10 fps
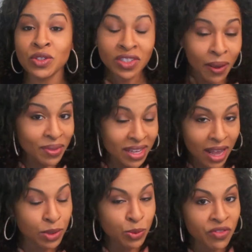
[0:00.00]
or something
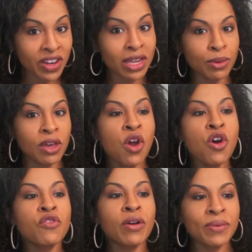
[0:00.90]
that was preventing me
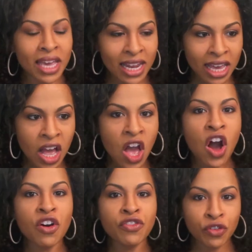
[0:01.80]
from getting
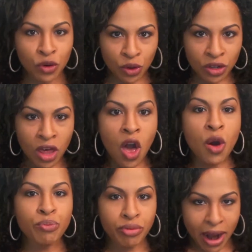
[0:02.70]
a full
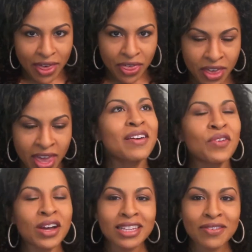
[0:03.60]
breath.
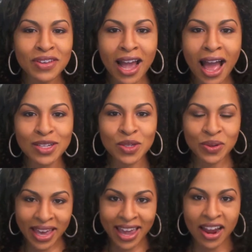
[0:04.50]
For a living, I do
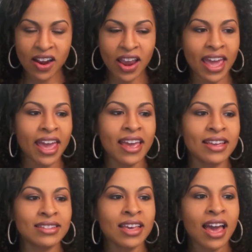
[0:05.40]
hair,
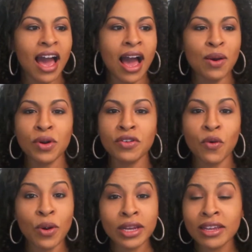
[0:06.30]
and I work
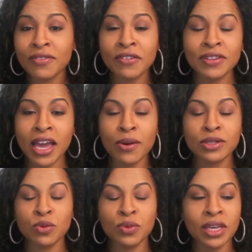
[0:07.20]
40 to 50
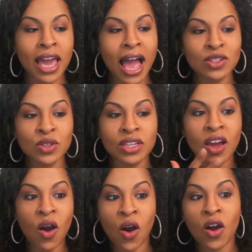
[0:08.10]
hours a week
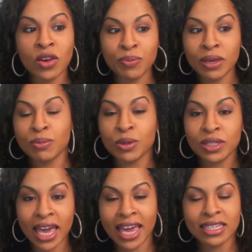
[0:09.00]
actually on
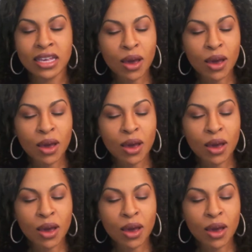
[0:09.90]
people's heads.